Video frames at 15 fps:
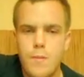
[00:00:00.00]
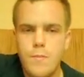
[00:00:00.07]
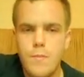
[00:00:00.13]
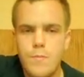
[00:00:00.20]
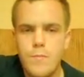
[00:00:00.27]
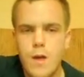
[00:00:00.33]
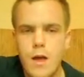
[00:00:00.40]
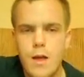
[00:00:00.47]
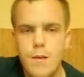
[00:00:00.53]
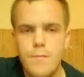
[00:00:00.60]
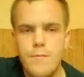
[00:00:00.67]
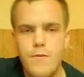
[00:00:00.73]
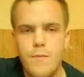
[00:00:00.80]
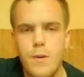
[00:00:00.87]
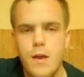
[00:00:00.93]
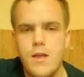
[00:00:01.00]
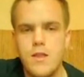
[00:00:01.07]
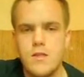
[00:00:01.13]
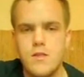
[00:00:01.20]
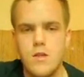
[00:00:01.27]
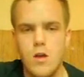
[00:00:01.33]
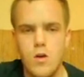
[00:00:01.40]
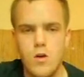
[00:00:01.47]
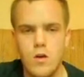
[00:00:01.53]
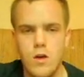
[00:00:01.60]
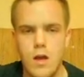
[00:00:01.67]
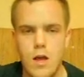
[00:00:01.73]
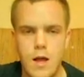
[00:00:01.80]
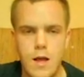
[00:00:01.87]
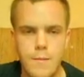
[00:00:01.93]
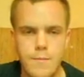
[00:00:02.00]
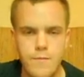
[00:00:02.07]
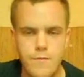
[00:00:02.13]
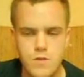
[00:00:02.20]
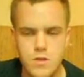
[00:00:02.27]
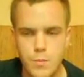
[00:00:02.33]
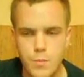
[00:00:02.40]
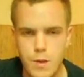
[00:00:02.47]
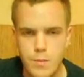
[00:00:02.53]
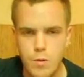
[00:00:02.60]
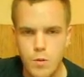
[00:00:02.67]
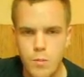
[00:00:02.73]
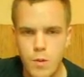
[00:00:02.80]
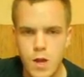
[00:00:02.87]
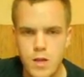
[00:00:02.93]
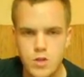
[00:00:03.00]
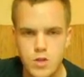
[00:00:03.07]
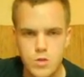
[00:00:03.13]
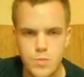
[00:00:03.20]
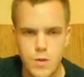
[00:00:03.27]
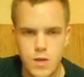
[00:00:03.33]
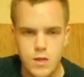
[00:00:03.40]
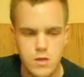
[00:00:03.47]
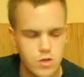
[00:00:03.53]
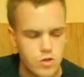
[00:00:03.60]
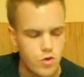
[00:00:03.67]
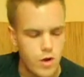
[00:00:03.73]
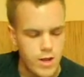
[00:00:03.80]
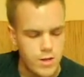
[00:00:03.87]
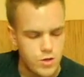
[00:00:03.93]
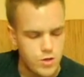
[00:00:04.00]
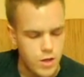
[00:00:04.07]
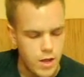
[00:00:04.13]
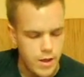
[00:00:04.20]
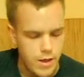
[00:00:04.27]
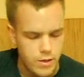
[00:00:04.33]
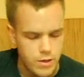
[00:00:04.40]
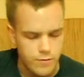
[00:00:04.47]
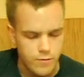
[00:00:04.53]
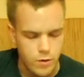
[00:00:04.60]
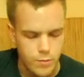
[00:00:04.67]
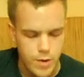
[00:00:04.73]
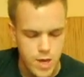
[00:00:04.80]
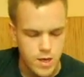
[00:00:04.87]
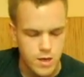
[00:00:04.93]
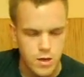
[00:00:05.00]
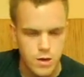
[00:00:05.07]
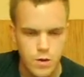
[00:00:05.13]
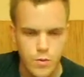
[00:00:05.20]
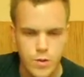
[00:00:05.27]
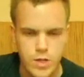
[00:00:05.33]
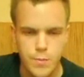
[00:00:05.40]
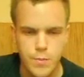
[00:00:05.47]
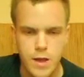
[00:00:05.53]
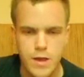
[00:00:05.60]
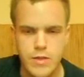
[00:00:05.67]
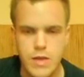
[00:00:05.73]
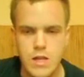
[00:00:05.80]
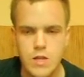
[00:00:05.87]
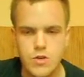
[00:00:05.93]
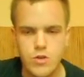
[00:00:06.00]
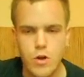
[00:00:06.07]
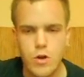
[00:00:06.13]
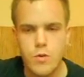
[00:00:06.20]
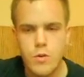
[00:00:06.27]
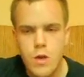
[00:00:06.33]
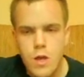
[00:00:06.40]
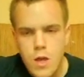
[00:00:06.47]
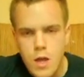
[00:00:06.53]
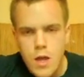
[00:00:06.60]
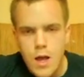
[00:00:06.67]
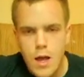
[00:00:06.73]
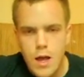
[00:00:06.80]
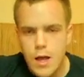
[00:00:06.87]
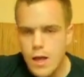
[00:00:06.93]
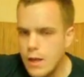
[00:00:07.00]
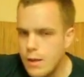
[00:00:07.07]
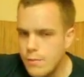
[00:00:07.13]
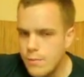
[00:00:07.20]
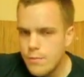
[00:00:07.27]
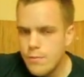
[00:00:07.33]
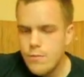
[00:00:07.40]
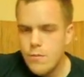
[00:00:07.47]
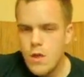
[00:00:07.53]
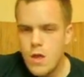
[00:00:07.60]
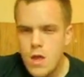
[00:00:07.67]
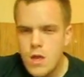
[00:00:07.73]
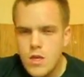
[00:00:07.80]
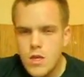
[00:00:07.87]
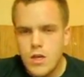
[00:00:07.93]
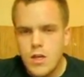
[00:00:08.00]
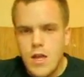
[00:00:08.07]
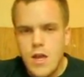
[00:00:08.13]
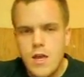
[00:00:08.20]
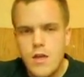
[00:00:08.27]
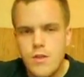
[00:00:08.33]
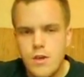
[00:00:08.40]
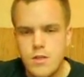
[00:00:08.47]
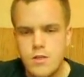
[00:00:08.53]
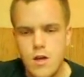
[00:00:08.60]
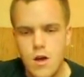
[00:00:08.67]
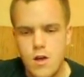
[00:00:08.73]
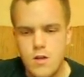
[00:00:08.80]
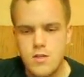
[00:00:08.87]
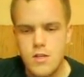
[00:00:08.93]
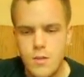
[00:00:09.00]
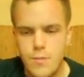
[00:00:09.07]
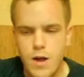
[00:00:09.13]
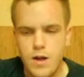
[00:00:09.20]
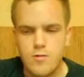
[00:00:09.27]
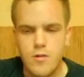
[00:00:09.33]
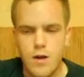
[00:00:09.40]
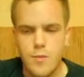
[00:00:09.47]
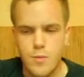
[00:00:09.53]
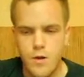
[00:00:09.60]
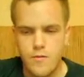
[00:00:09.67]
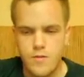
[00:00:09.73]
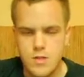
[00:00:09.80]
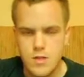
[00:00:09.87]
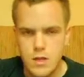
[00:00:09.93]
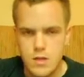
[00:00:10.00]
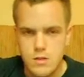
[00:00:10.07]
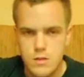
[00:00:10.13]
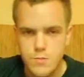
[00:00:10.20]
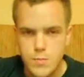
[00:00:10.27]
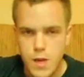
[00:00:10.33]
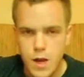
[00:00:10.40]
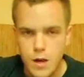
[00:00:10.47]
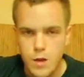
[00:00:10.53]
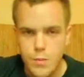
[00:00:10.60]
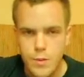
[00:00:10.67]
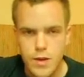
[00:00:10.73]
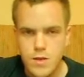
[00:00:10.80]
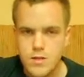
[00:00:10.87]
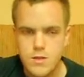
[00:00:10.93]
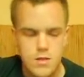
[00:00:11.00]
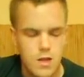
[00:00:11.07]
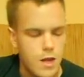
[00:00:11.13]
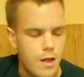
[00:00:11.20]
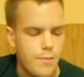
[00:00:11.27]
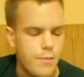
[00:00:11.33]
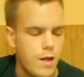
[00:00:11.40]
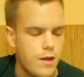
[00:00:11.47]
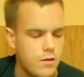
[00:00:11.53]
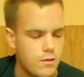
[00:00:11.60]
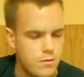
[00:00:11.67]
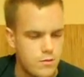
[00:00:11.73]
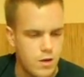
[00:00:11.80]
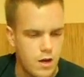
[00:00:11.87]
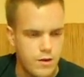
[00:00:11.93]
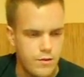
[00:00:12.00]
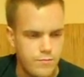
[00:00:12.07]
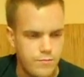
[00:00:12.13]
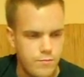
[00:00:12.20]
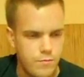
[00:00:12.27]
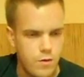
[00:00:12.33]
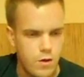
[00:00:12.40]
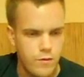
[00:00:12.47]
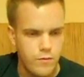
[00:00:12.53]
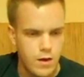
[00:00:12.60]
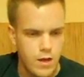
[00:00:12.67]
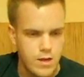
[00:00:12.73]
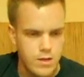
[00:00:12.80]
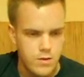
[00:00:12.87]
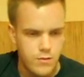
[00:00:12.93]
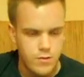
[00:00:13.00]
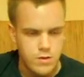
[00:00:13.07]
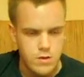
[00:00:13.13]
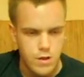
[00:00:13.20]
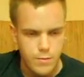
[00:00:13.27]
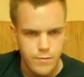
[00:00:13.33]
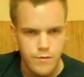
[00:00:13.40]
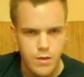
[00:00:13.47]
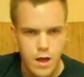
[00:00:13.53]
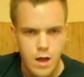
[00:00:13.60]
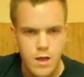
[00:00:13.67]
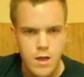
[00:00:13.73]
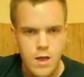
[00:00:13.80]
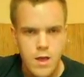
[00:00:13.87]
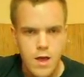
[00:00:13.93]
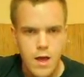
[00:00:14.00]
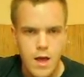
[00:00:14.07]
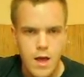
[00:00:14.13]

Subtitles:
only problem for playing the song for some people might just be the stretch that you've got to make when you're playing the intro. You can hear the guitars in the background, but obviously because it's piano based, that kind of overlays over the top of that.